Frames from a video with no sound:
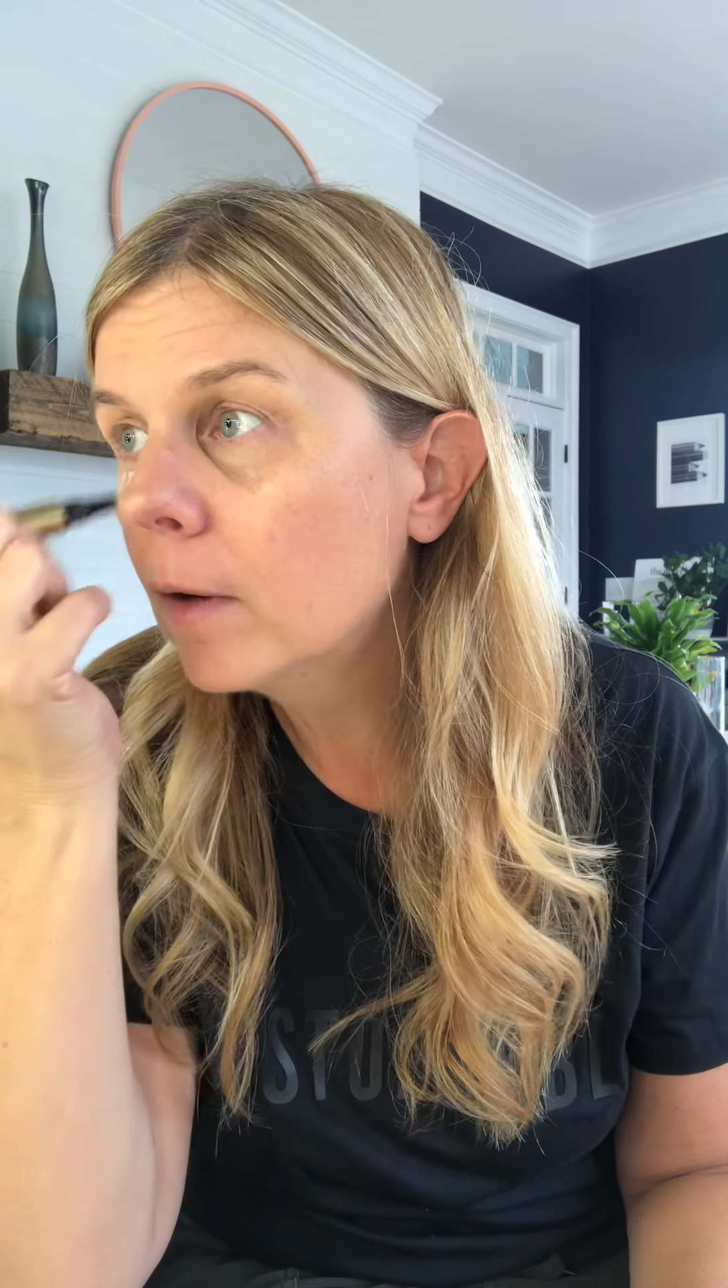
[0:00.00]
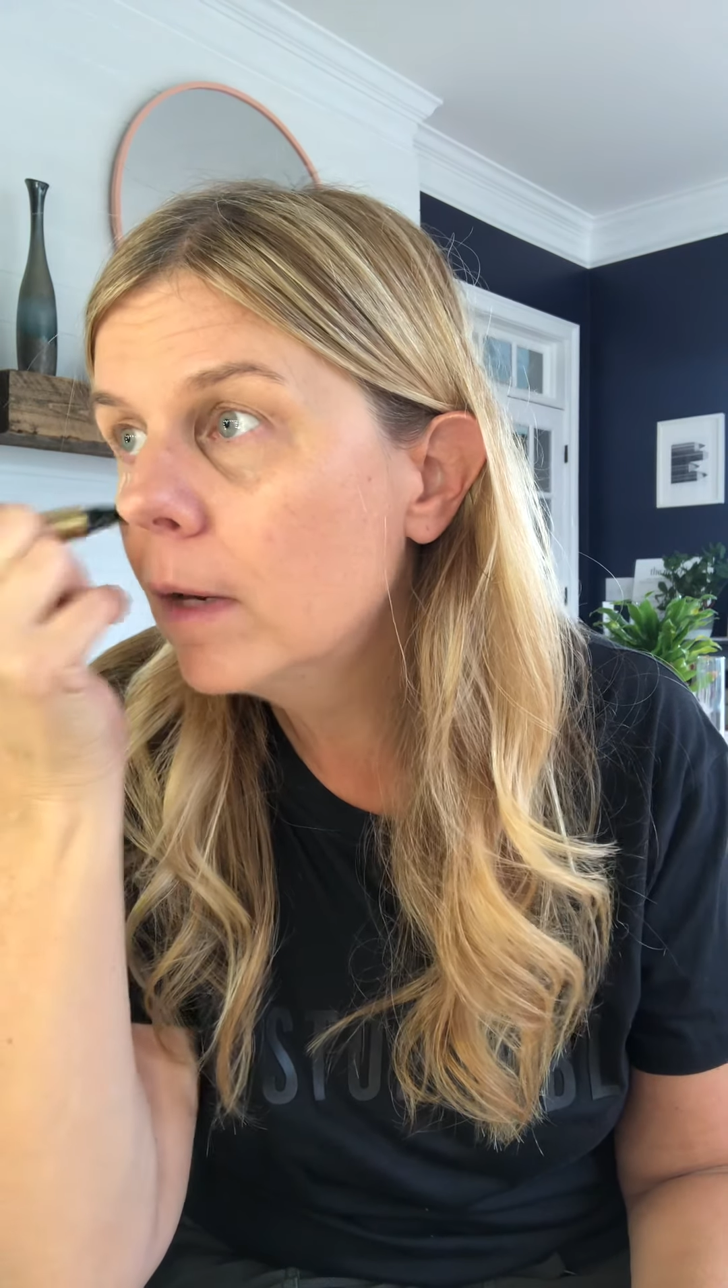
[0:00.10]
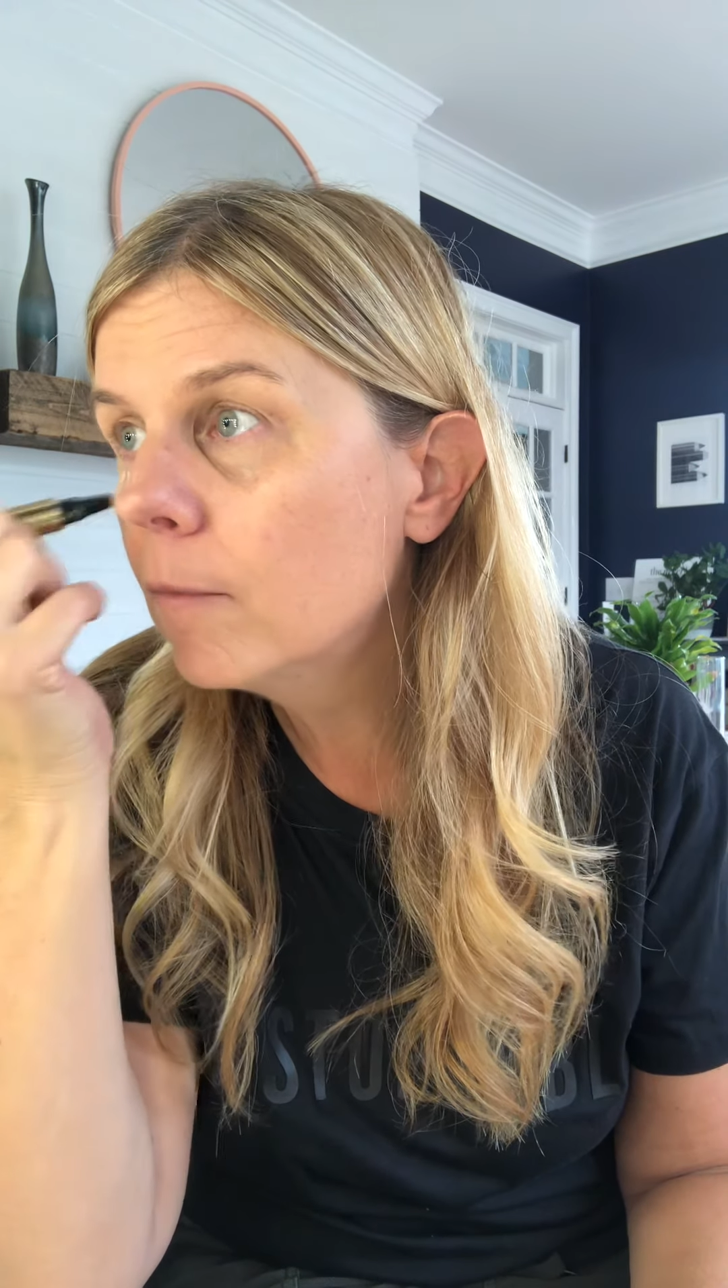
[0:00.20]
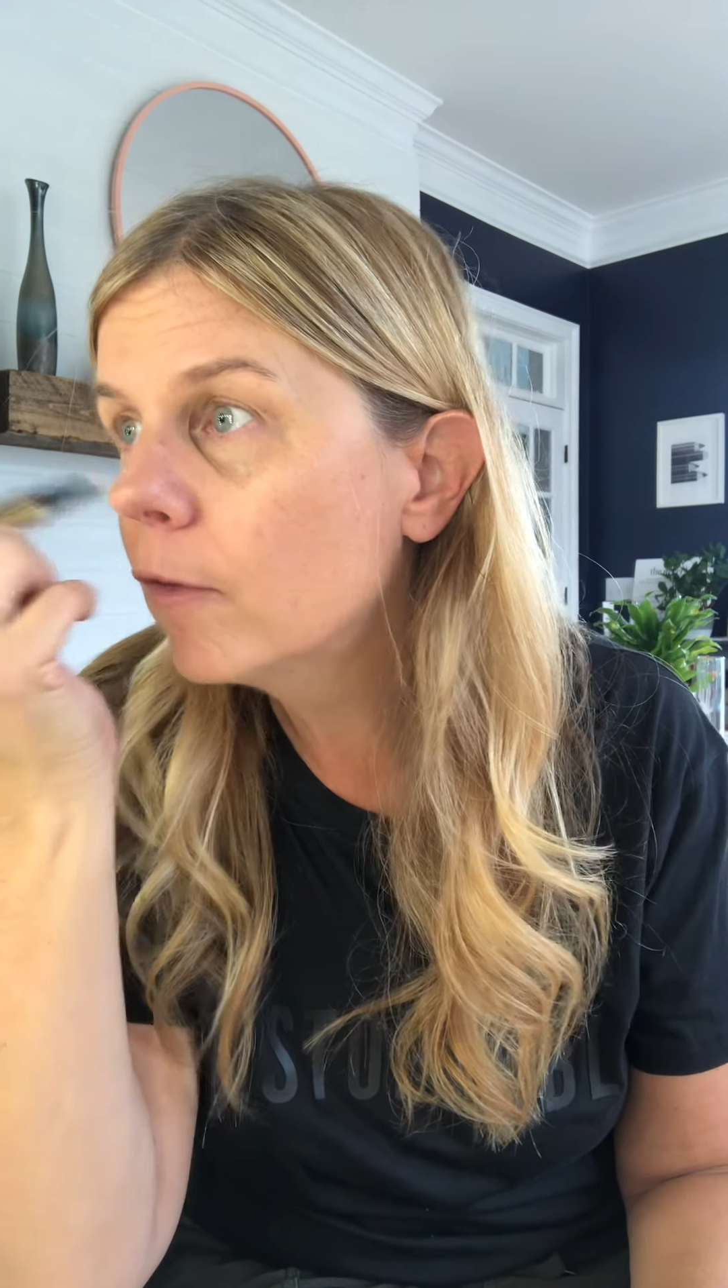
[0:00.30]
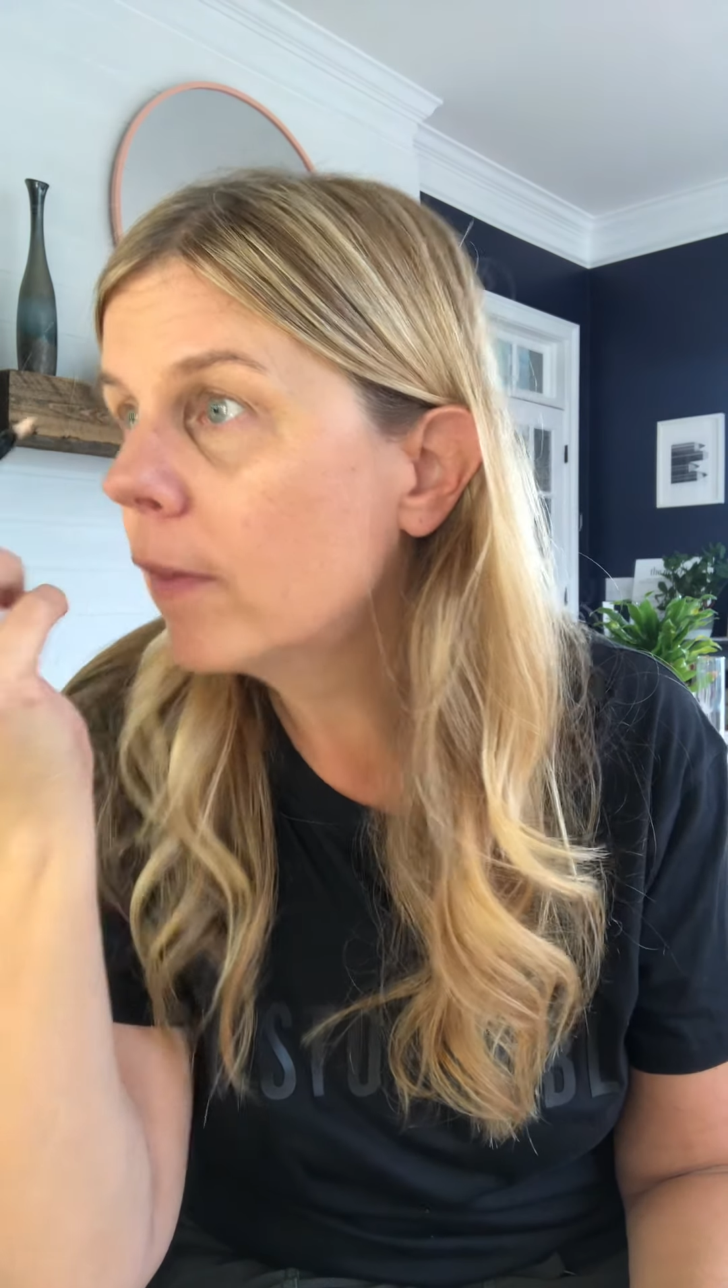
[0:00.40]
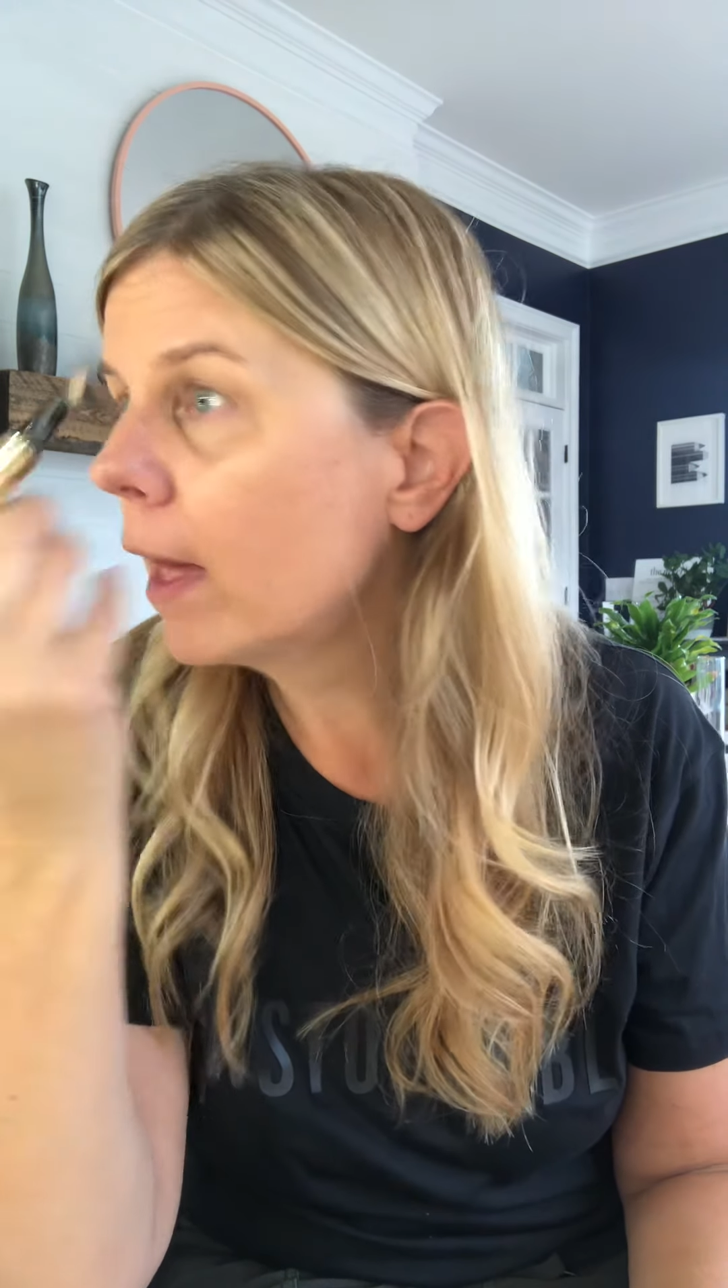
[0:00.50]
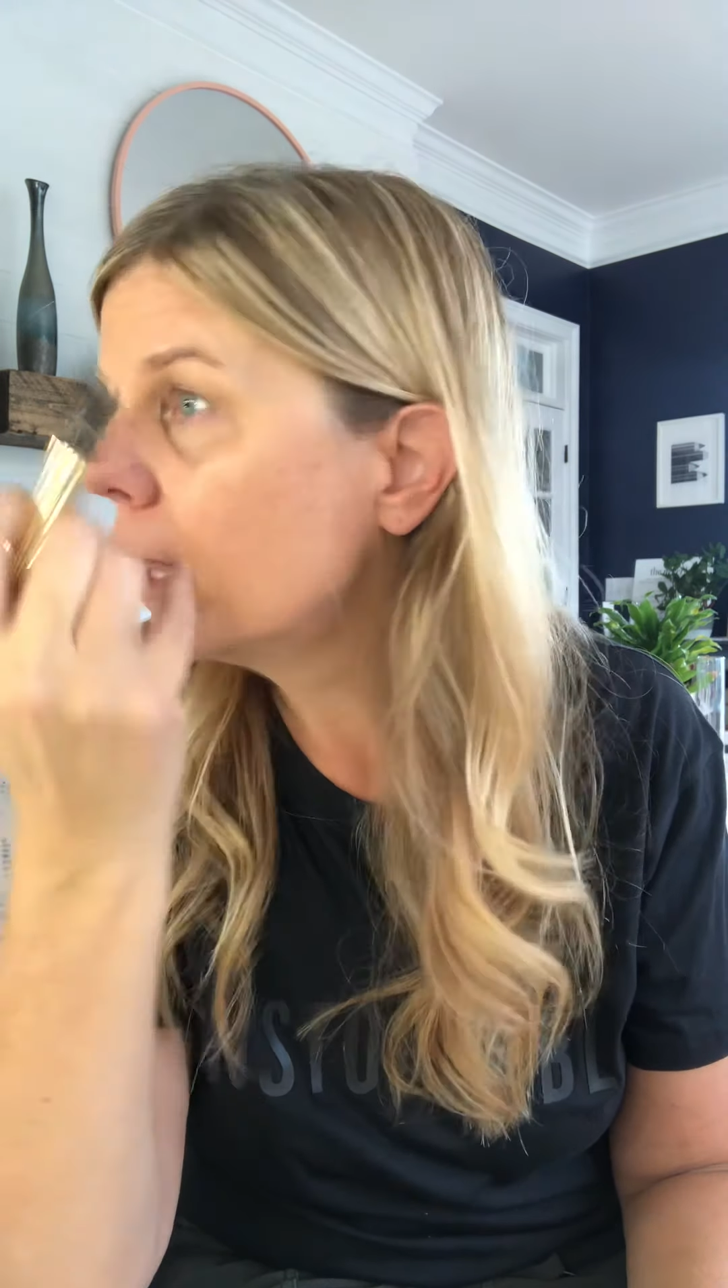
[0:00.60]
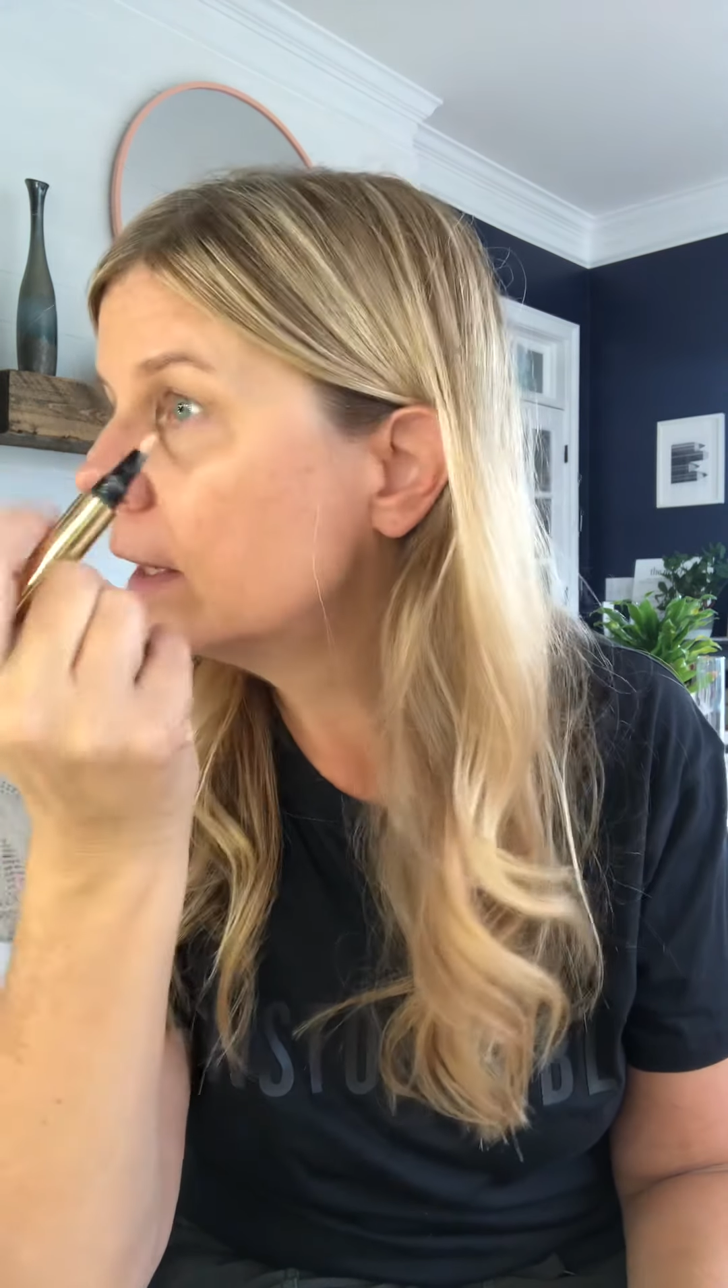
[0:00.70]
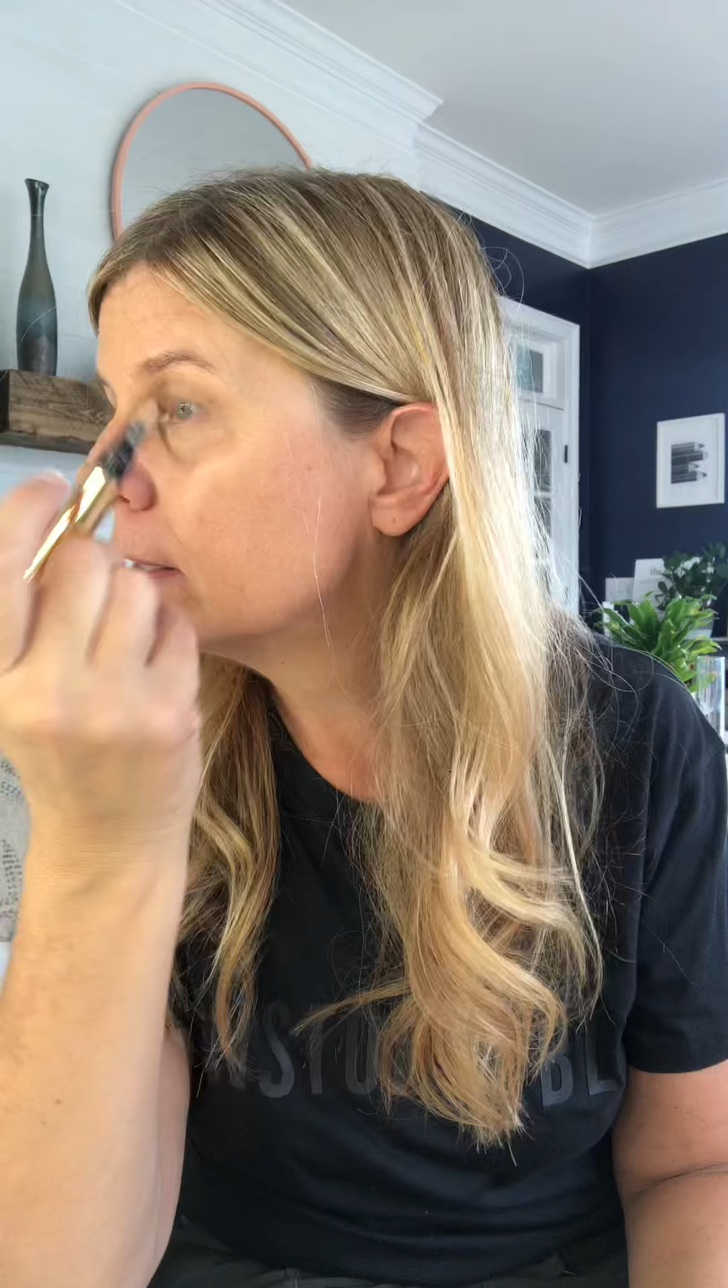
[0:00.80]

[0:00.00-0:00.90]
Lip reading: cream for that,